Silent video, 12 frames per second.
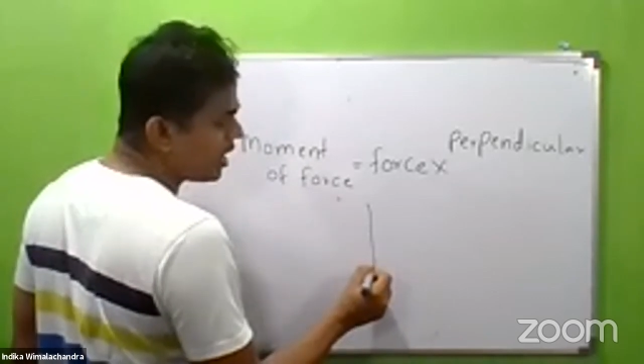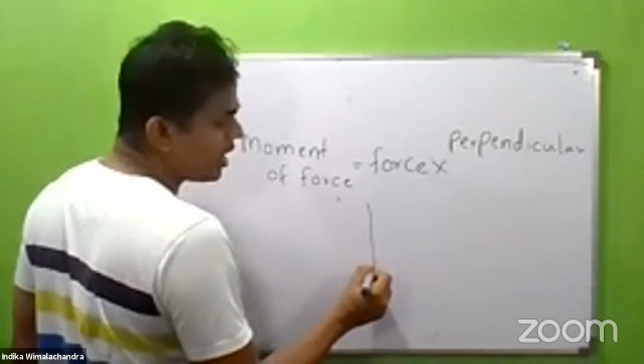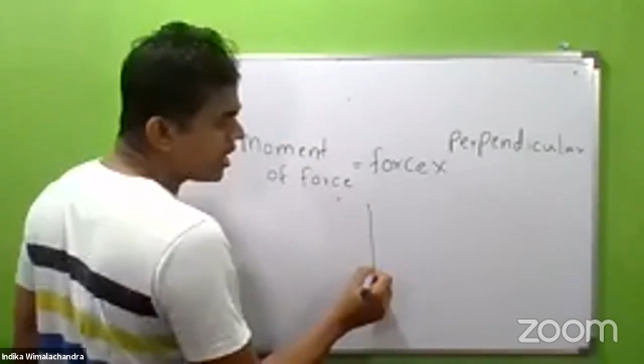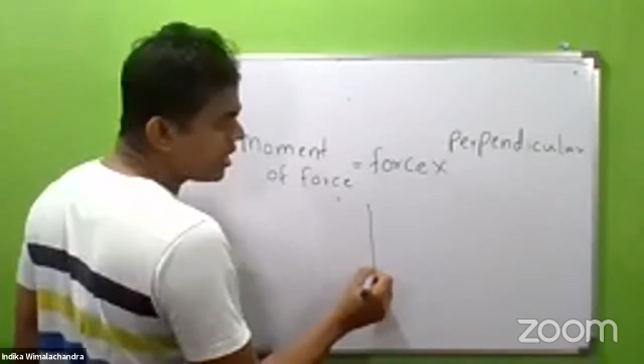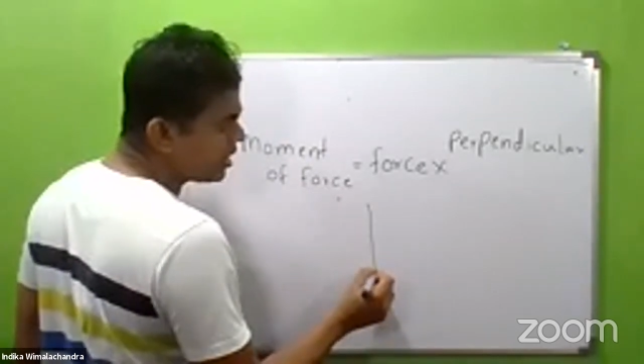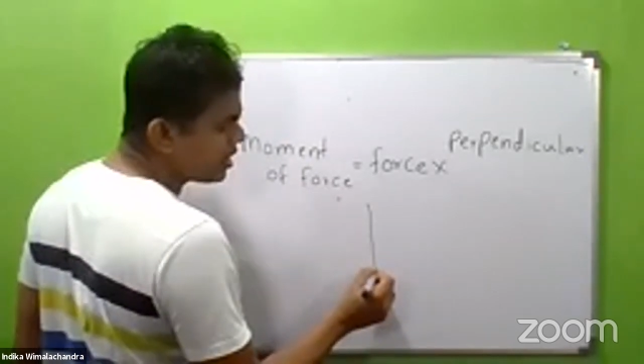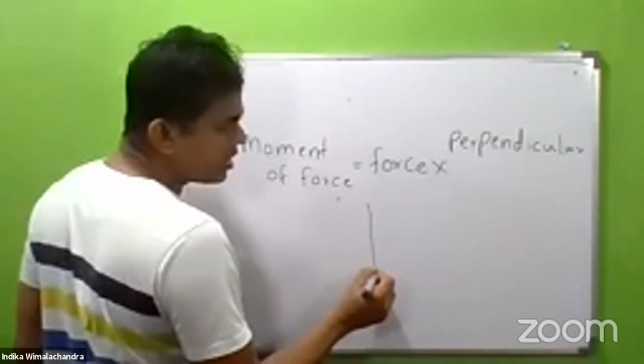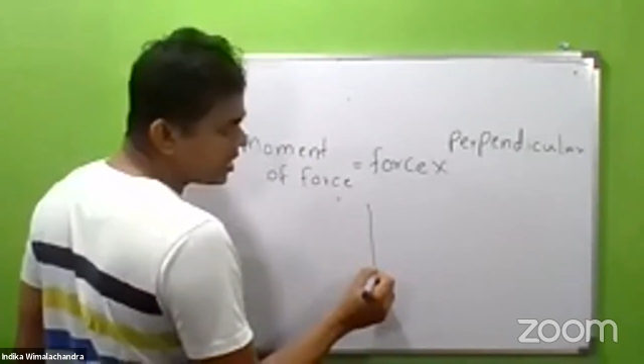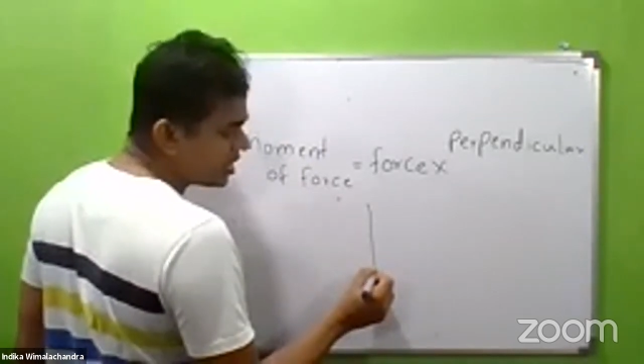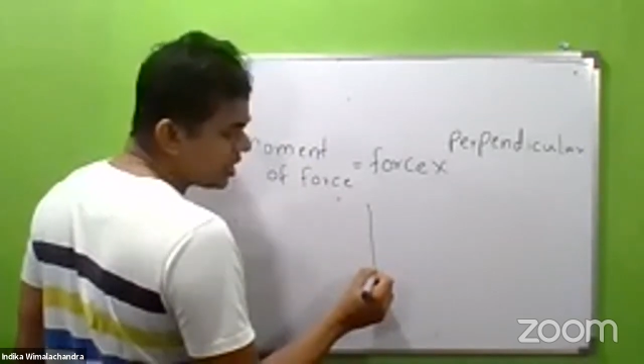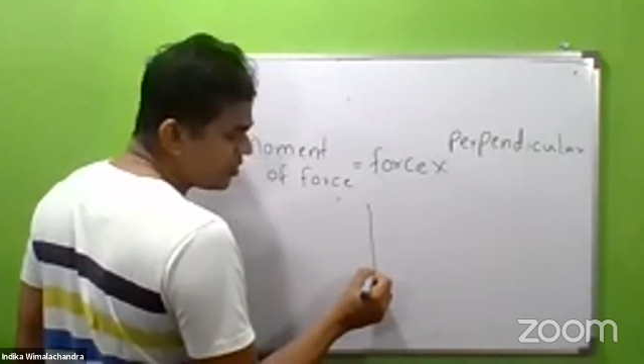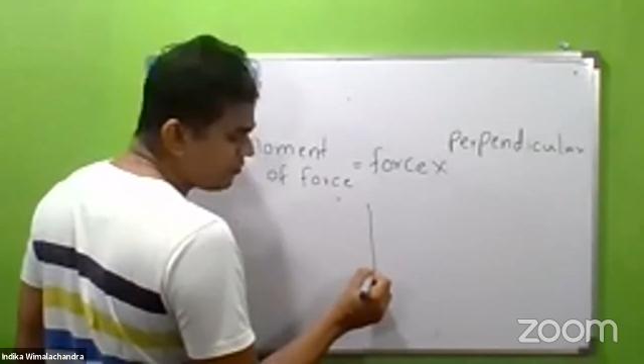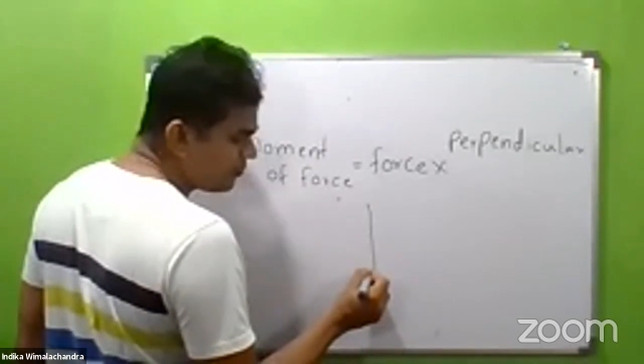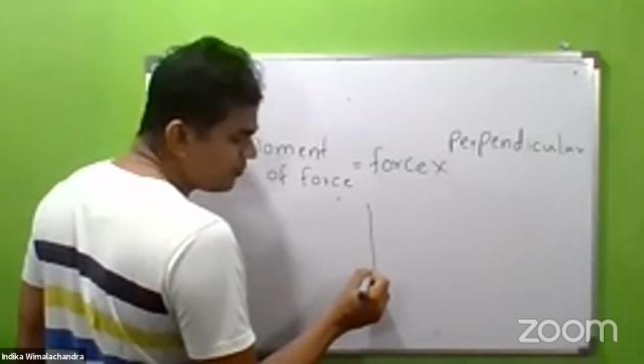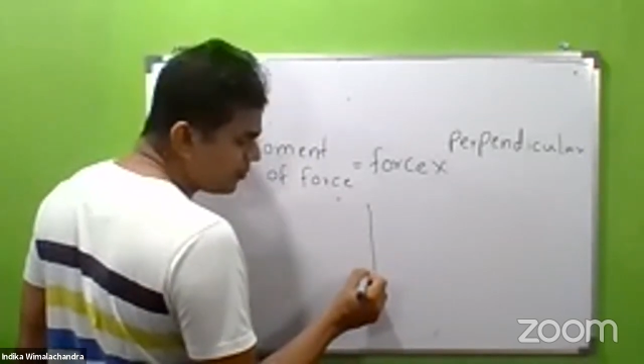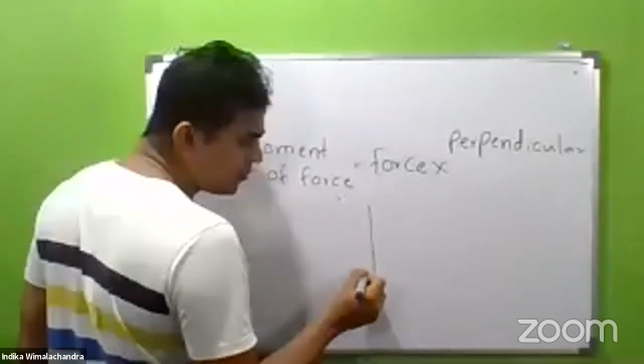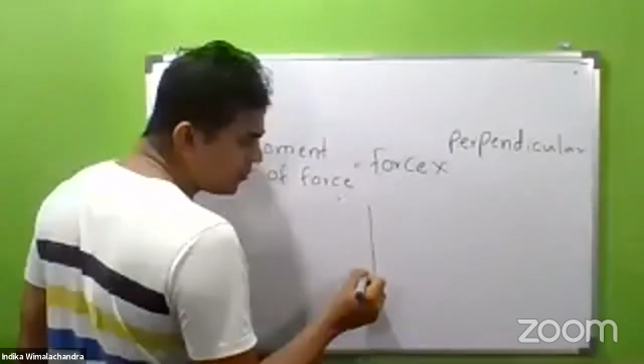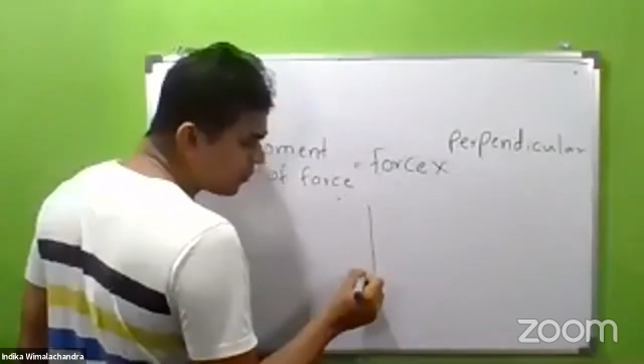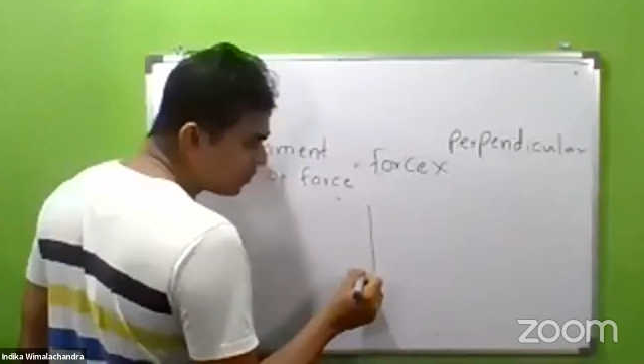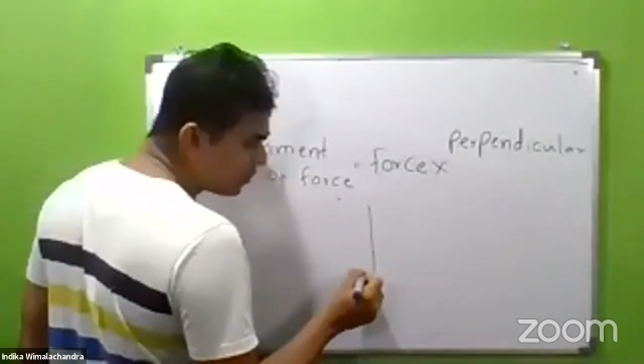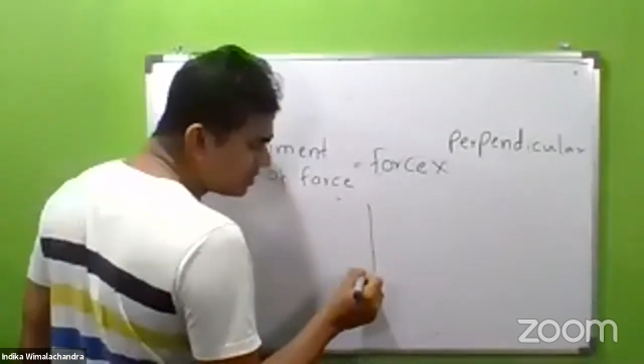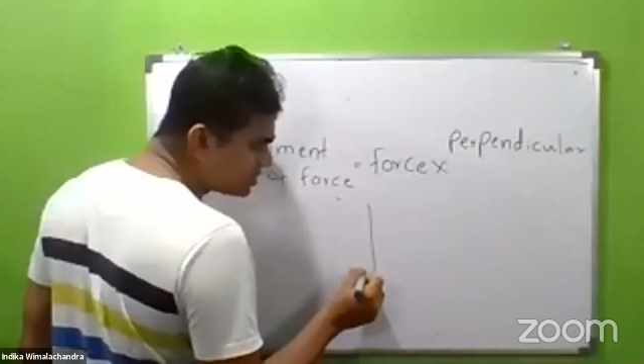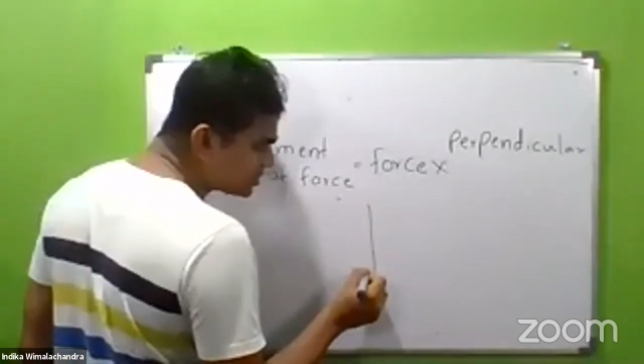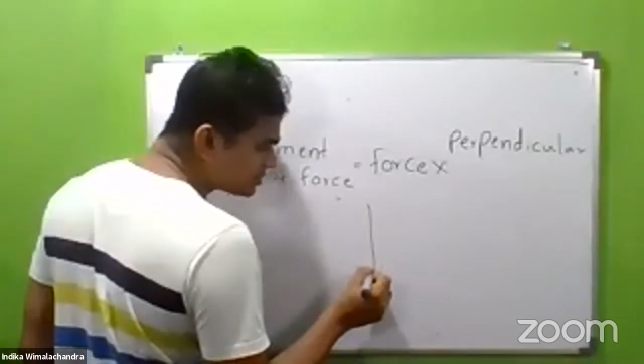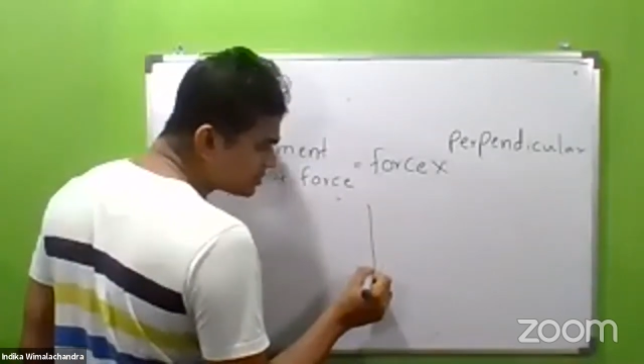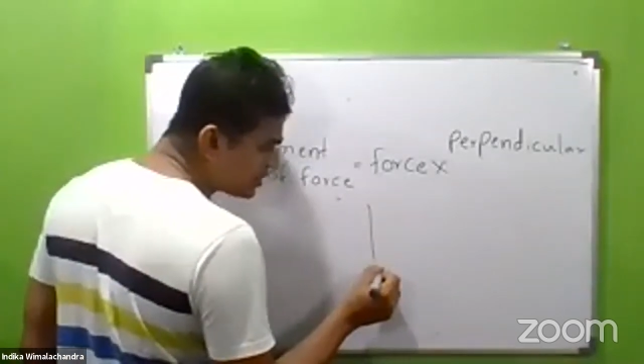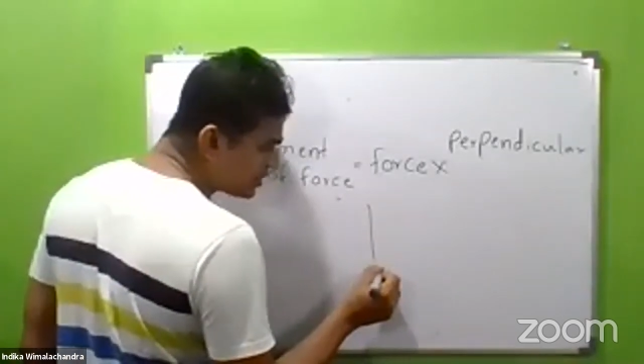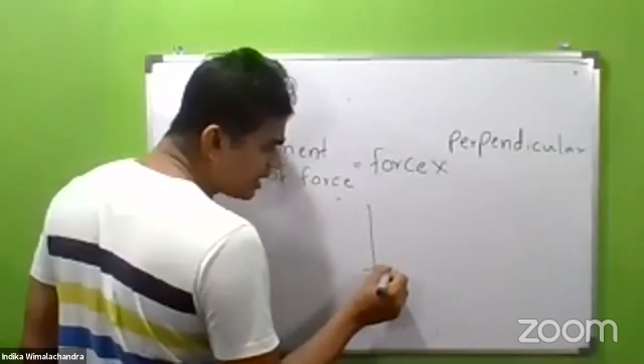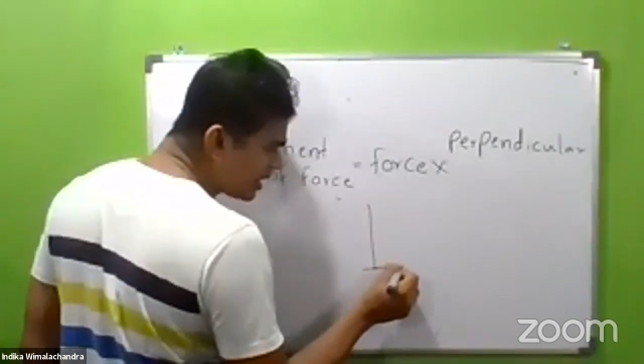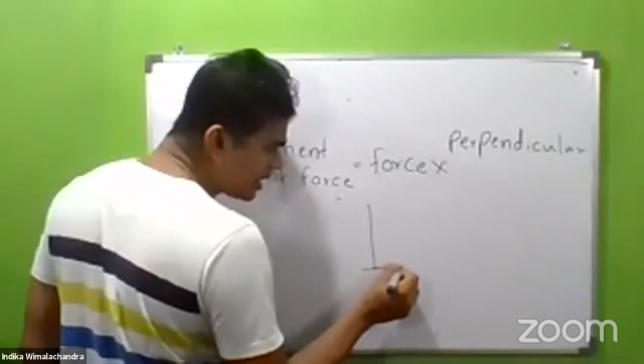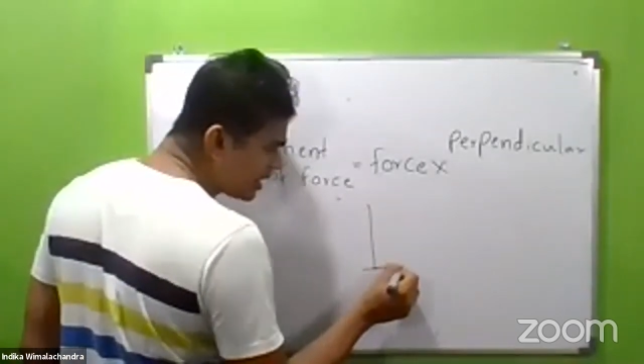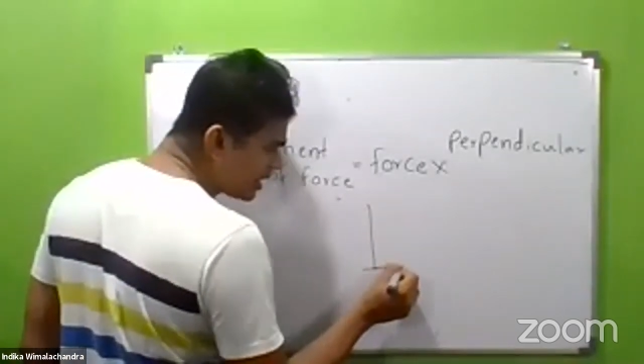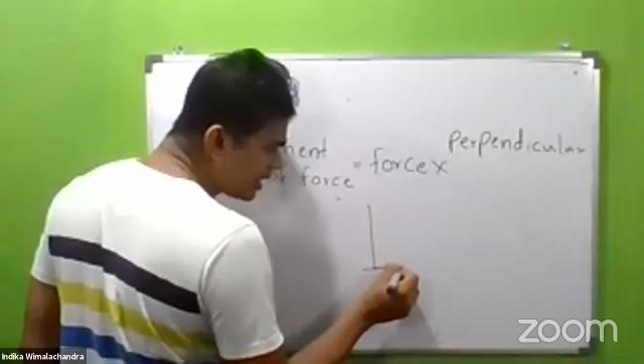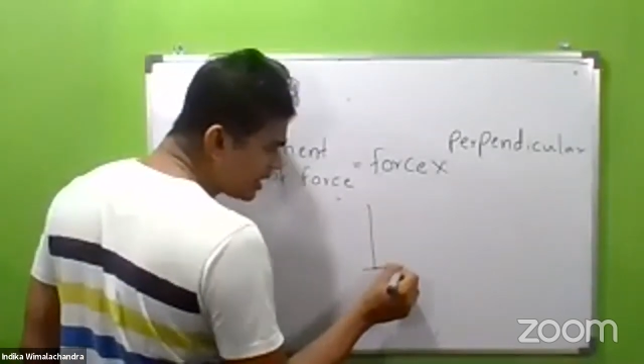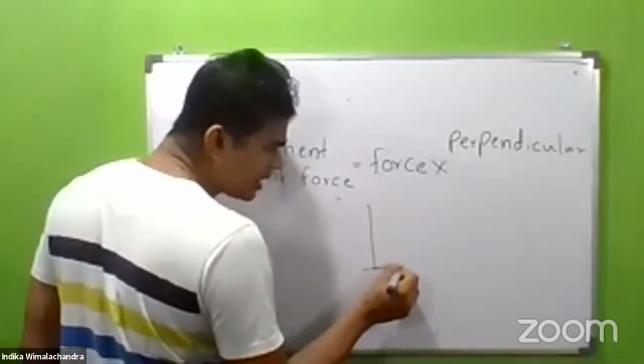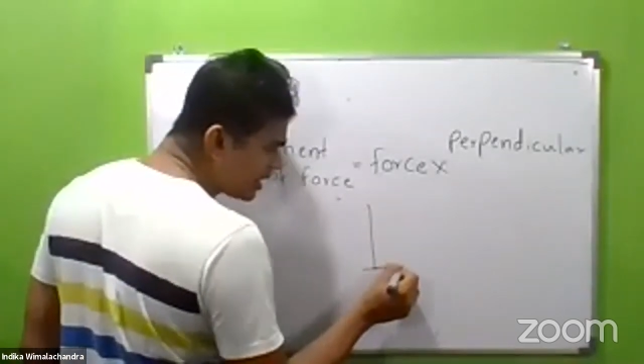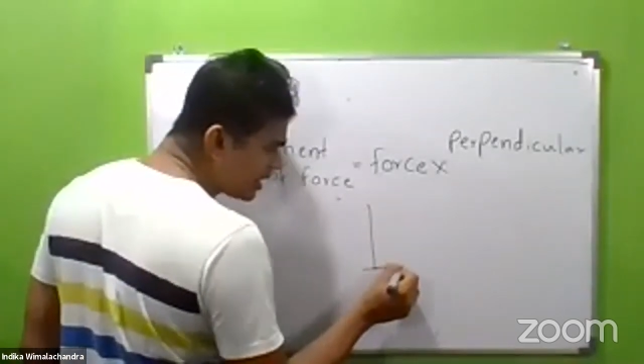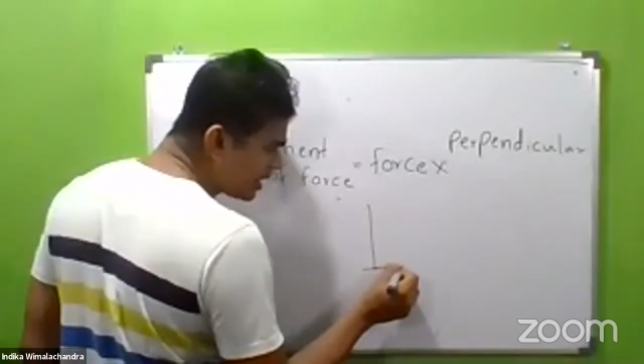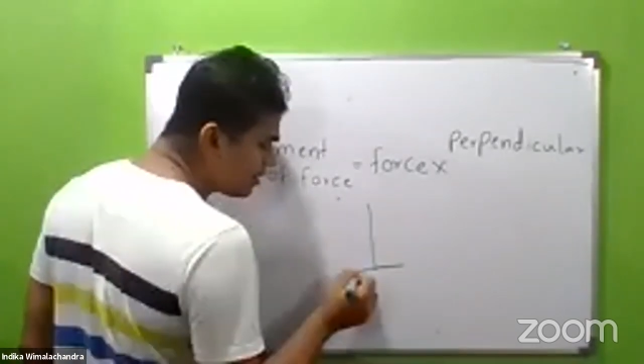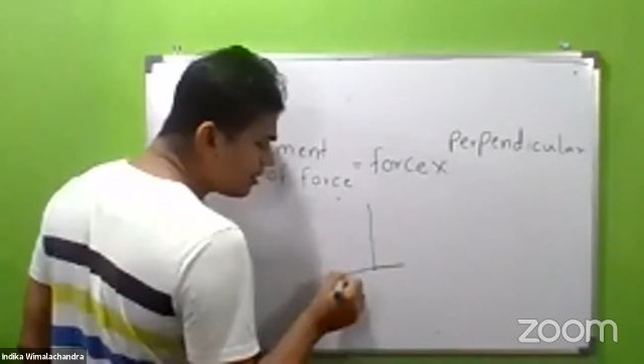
And if you draw the straight line